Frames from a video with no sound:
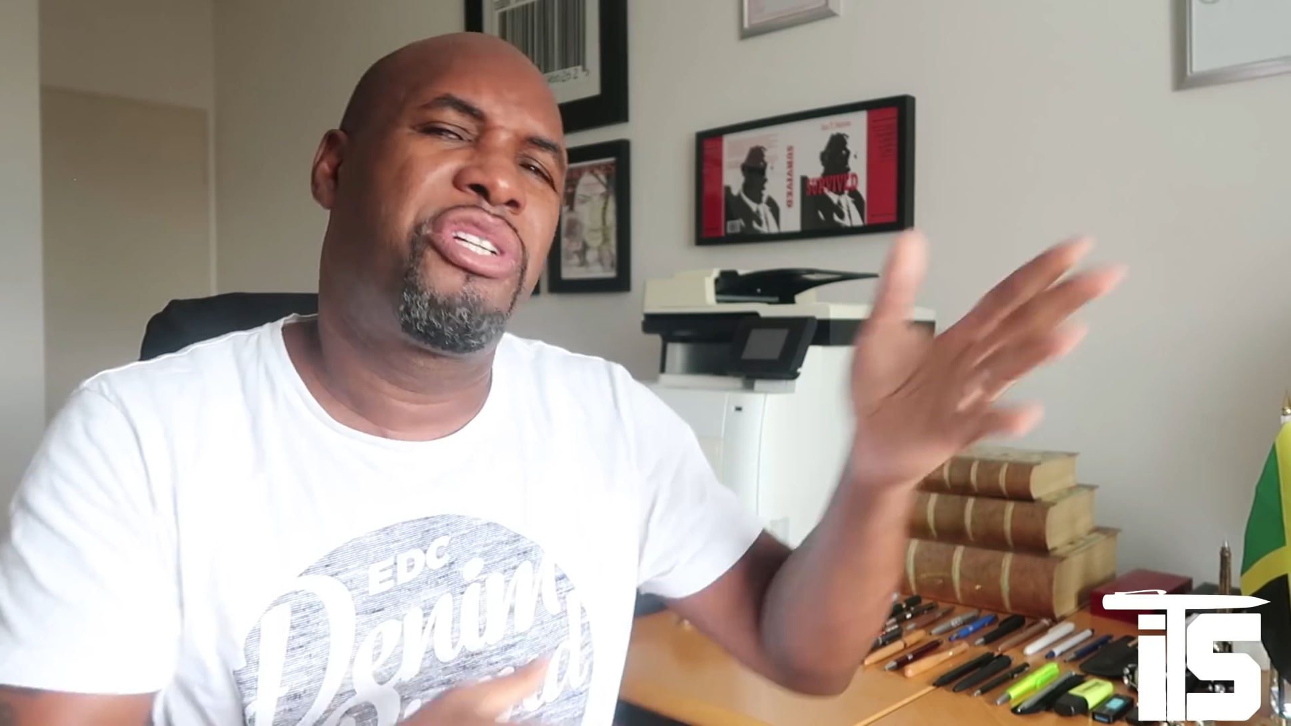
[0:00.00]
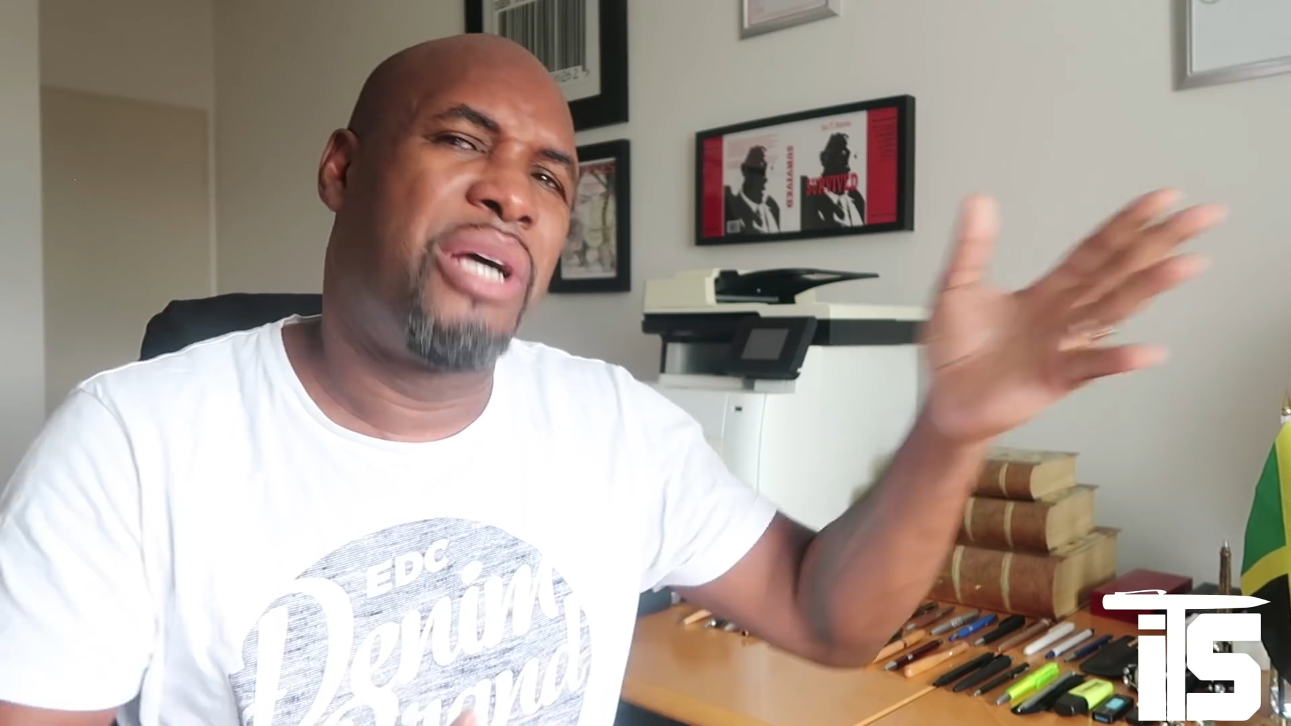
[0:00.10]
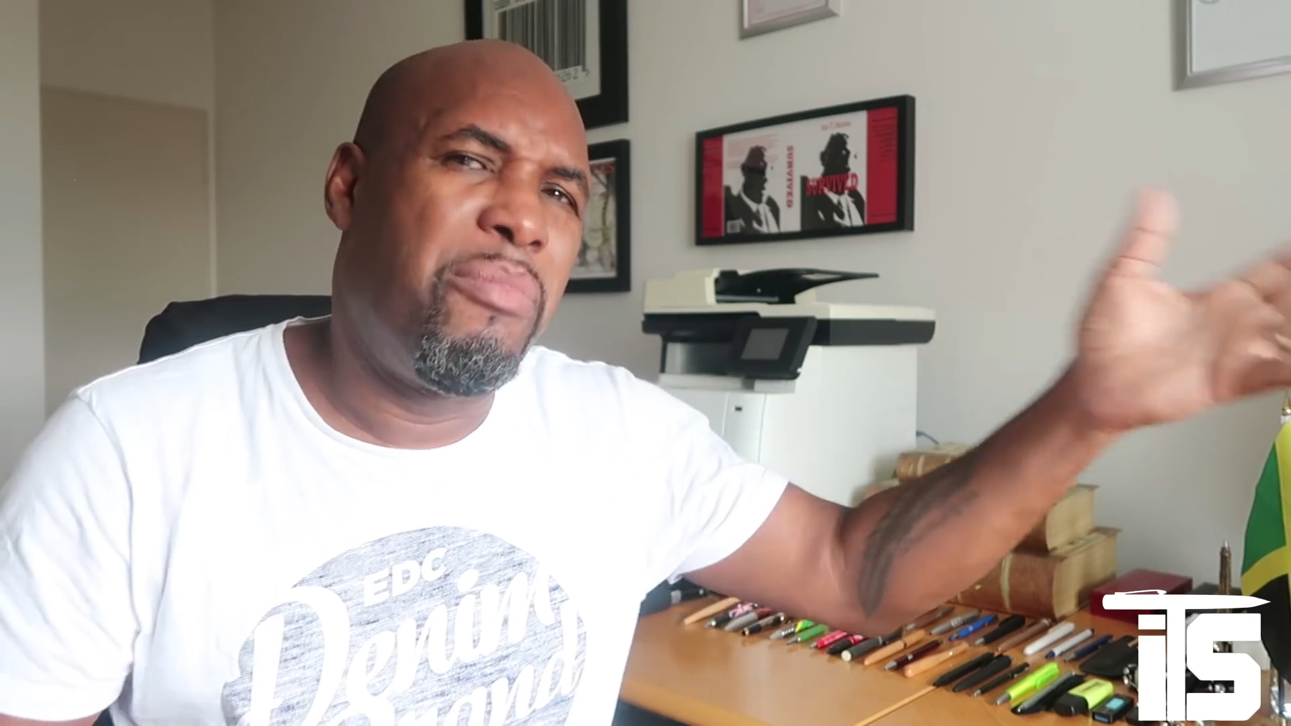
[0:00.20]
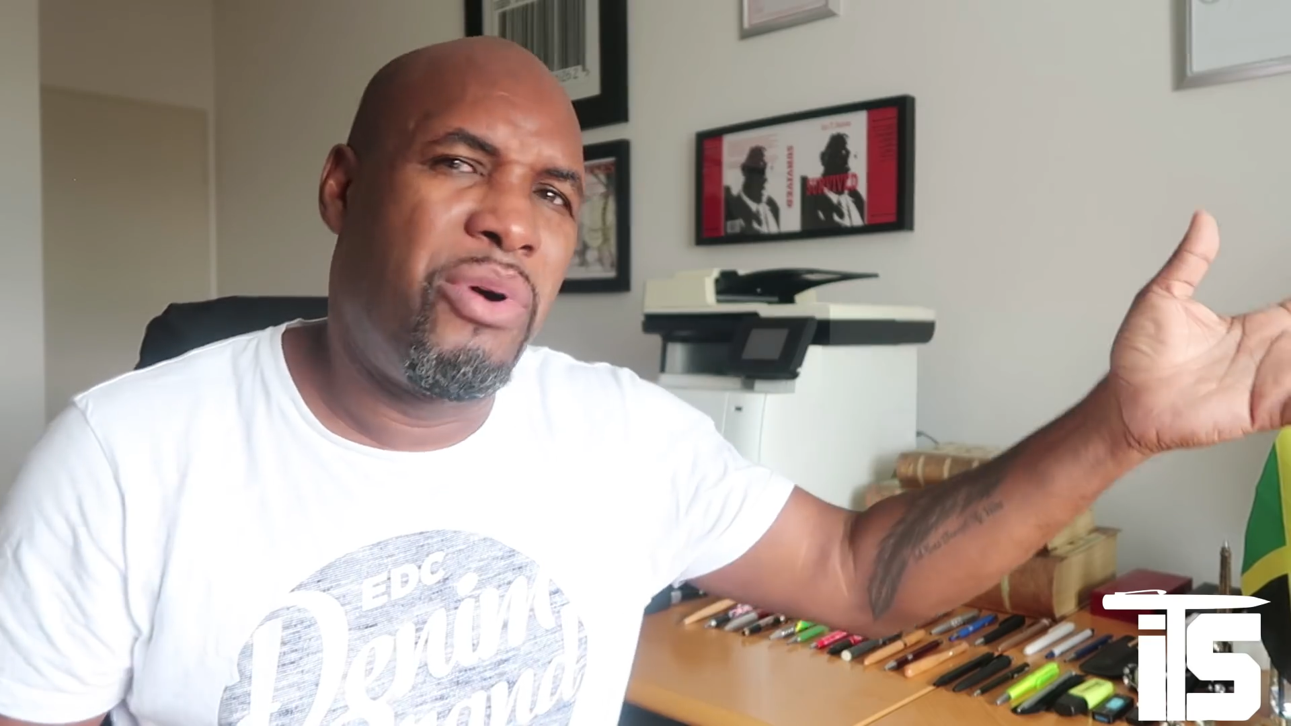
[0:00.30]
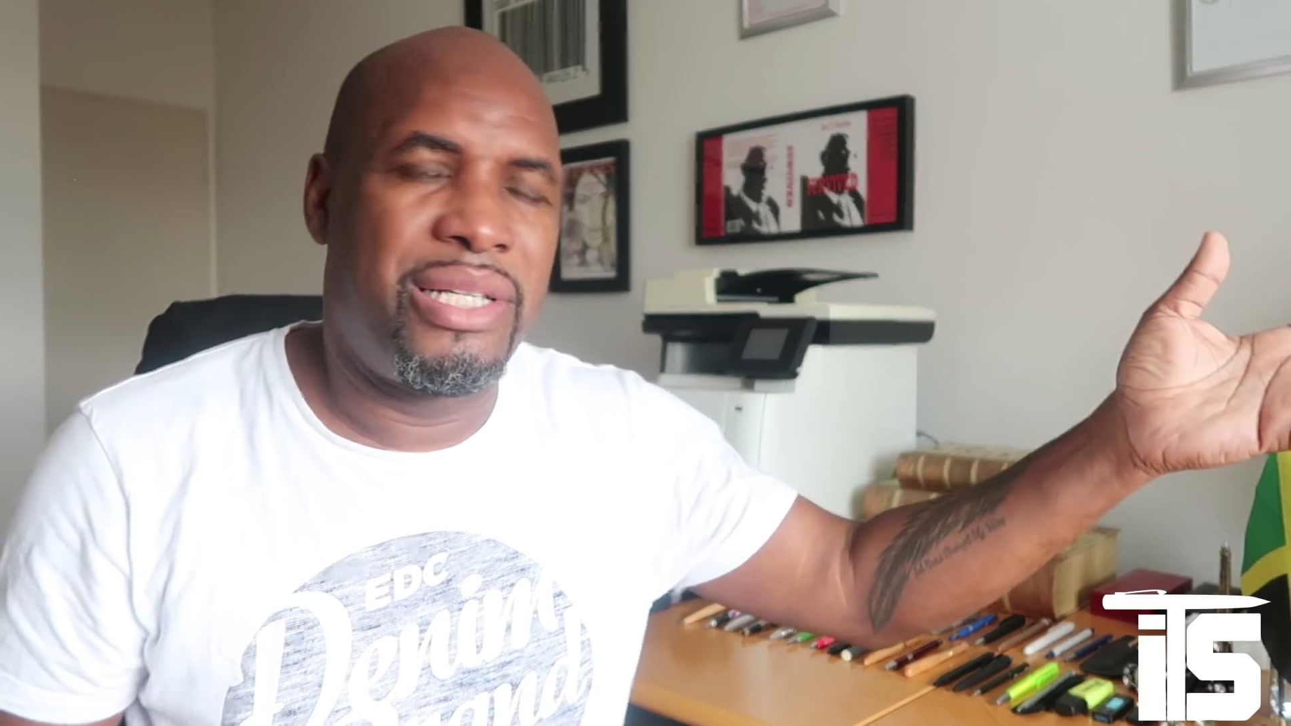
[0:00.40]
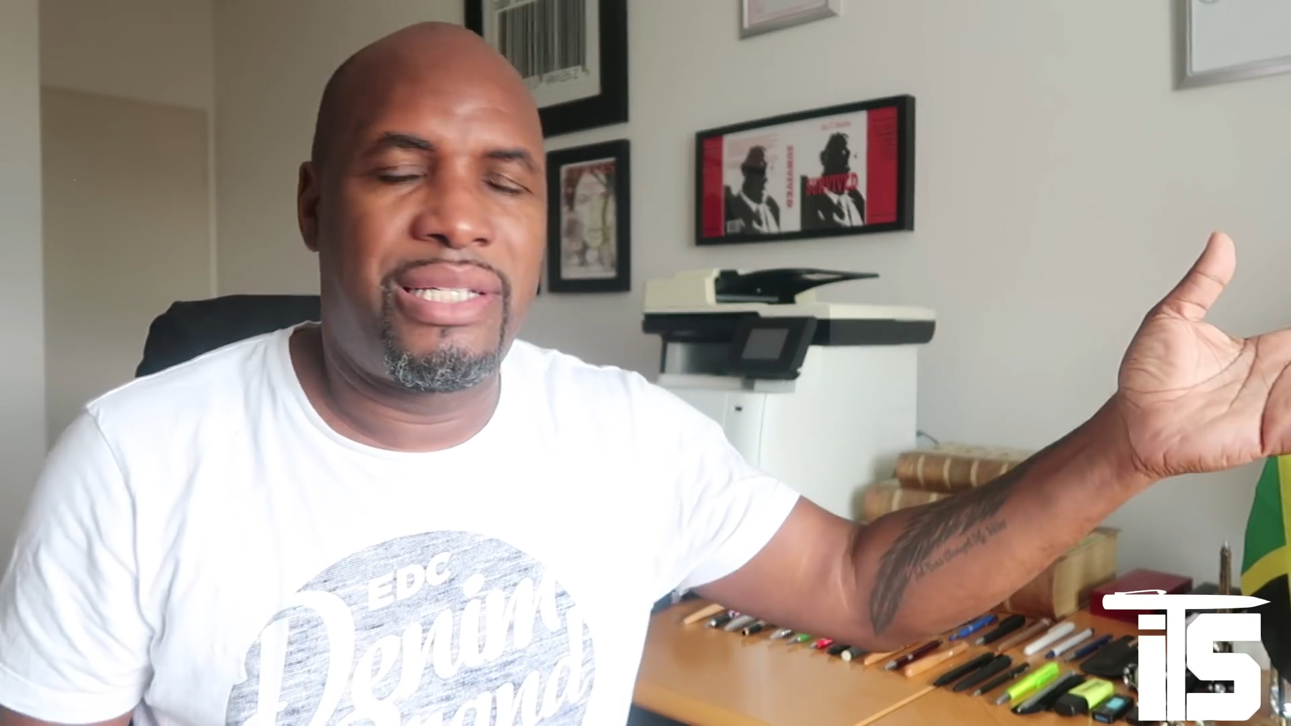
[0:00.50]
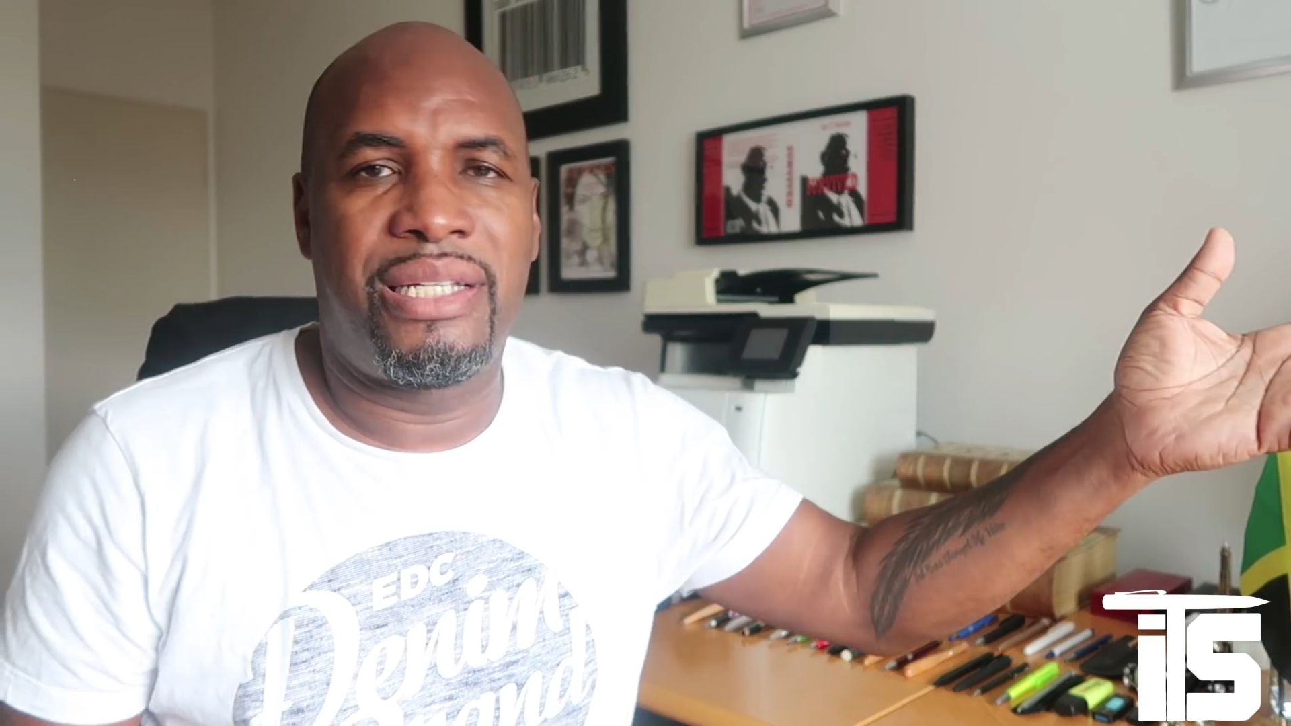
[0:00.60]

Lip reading: Some wants